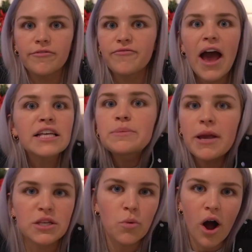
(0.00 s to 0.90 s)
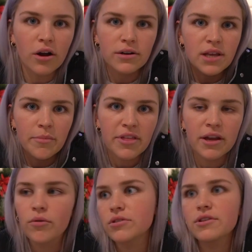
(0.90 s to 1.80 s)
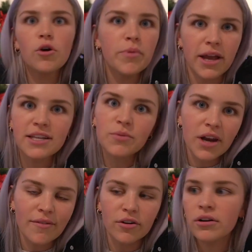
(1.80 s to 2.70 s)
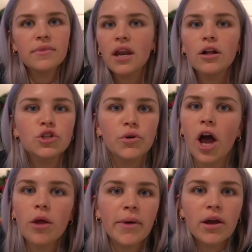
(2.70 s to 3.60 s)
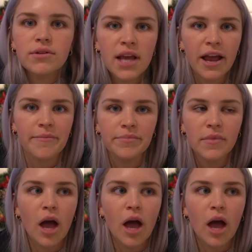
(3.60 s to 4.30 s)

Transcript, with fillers: fast-paced walk or something, or slow-paced, whatever, then I'll do it on my own time.